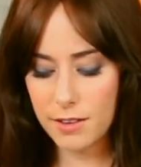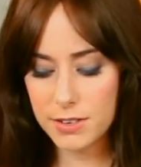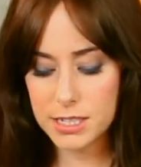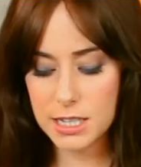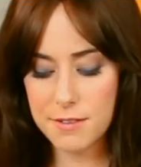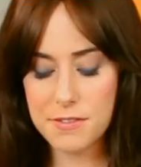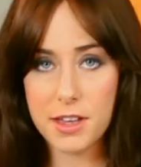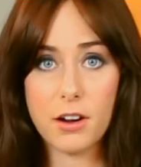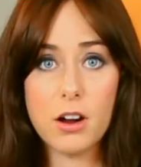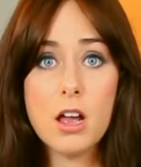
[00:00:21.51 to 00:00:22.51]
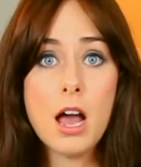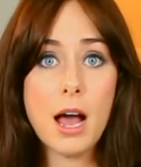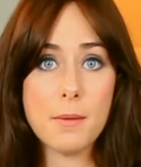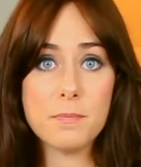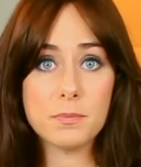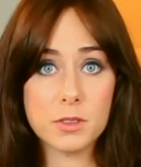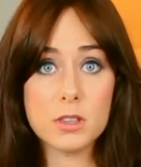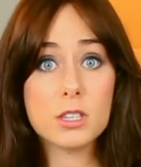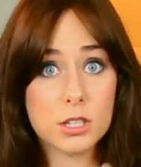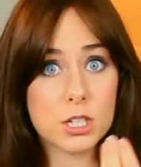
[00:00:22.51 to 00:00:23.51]
Obviously if they're, um,
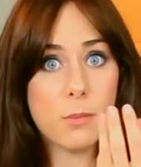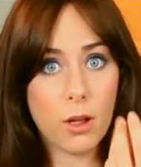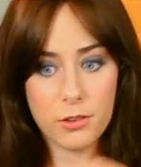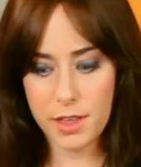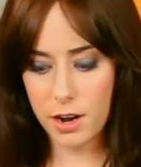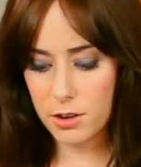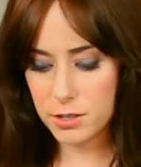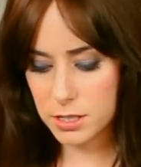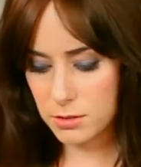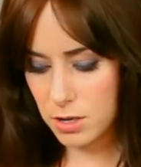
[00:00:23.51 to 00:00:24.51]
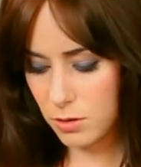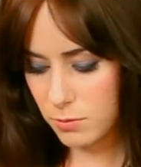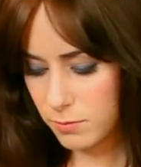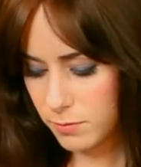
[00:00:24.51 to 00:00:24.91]
the, the smaller they are, the, you know,